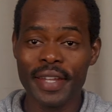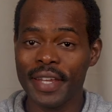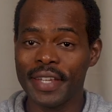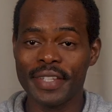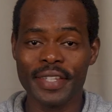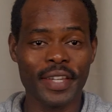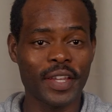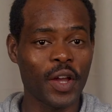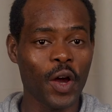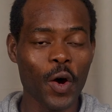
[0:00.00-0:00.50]

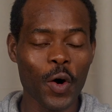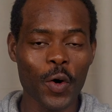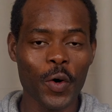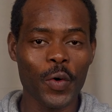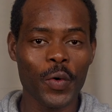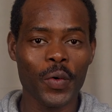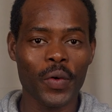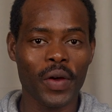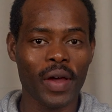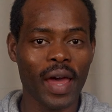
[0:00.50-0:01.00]
days
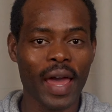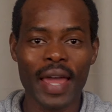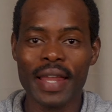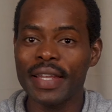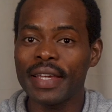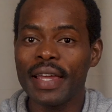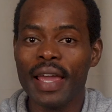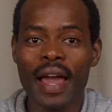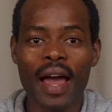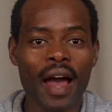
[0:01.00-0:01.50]
ago, I
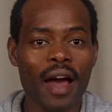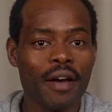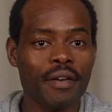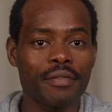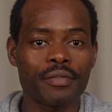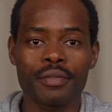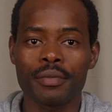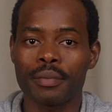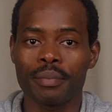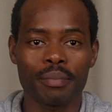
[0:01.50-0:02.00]
didn't
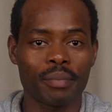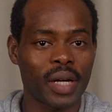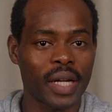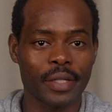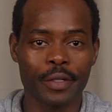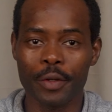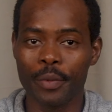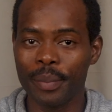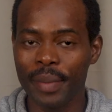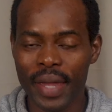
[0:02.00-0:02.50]
have my
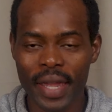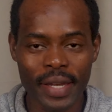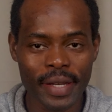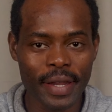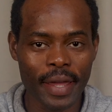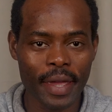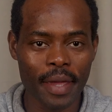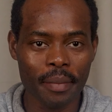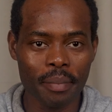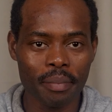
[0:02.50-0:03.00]
domain
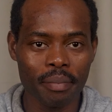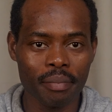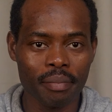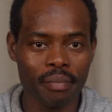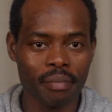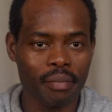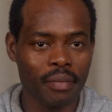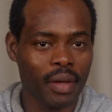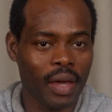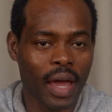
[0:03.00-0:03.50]
name.
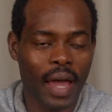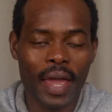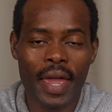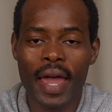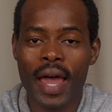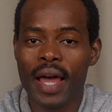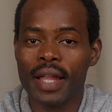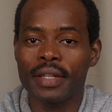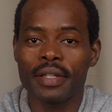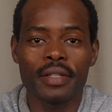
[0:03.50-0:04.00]
I
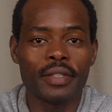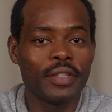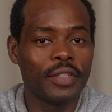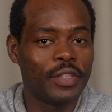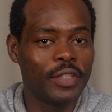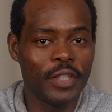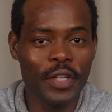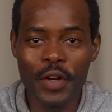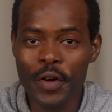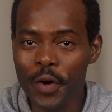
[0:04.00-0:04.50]
had
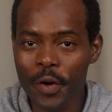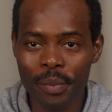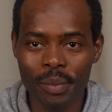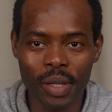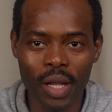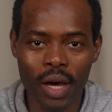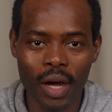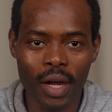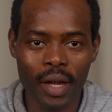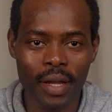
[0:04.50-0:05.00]
zero
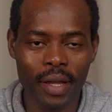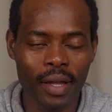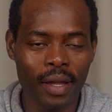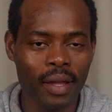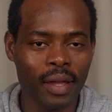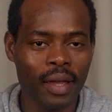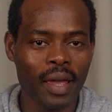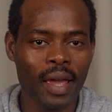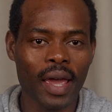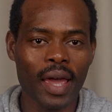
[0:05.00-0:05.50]
blog
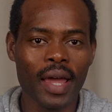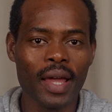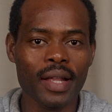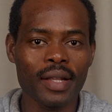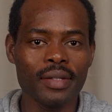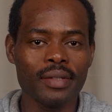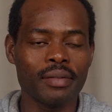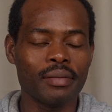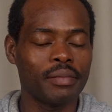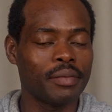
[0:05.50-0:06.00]

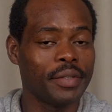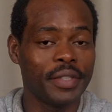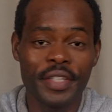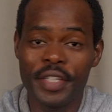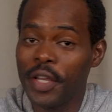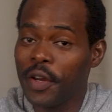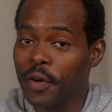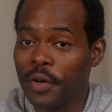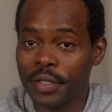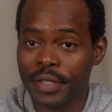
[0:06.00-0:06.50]
and
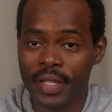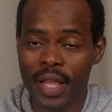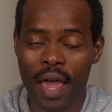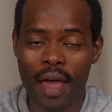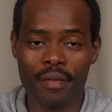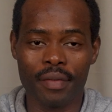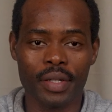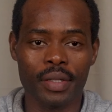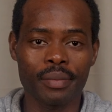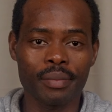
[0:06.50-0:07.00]
zero
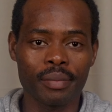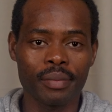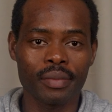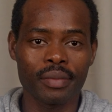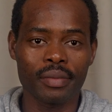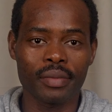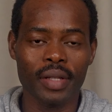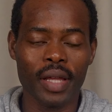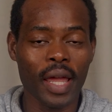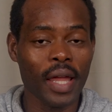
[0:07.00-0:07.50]
server
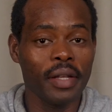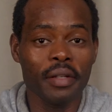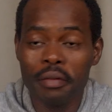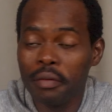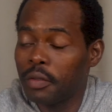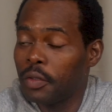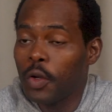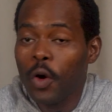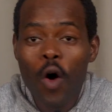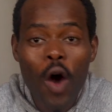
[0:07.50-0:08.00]
and
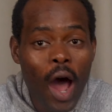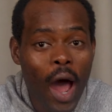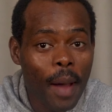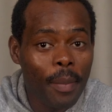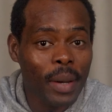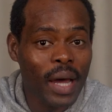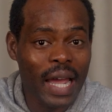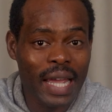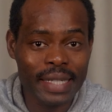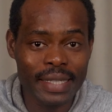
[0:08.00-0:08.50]
no
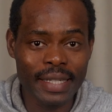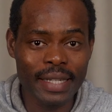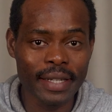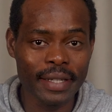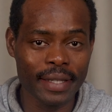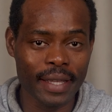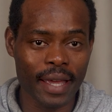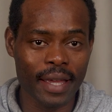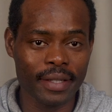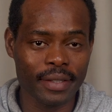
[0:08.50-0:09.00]
app idea
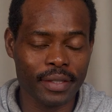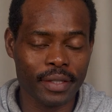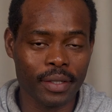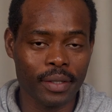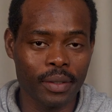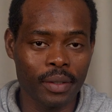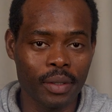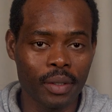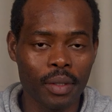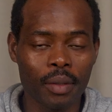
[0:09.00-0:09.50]
yet.
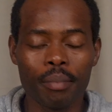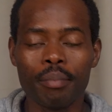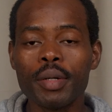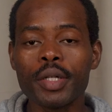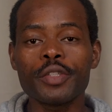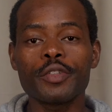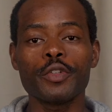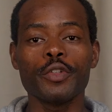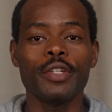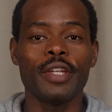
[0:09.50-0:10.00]

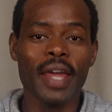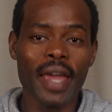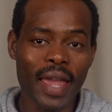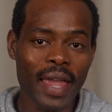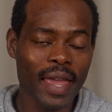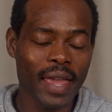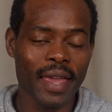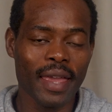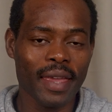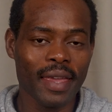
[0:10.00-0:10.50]
But
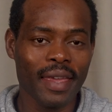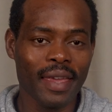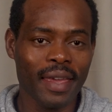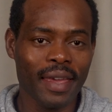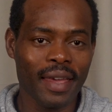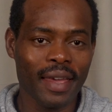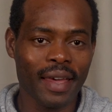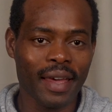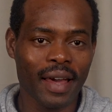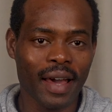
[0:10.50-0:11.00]
today,
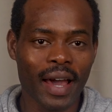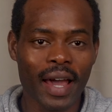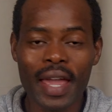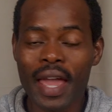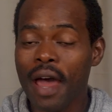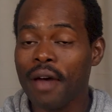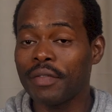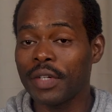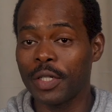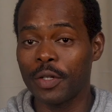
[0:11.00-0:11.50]
I
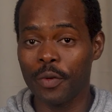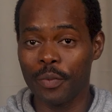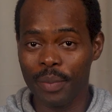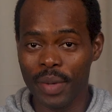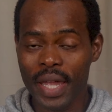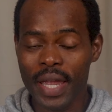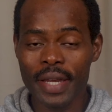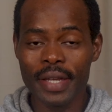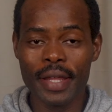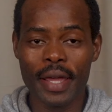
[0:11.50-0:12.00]
have a
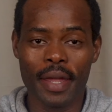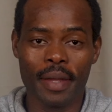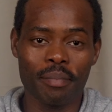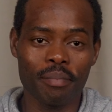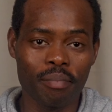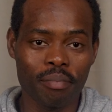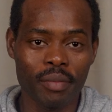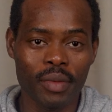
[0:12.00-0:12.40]
domain name,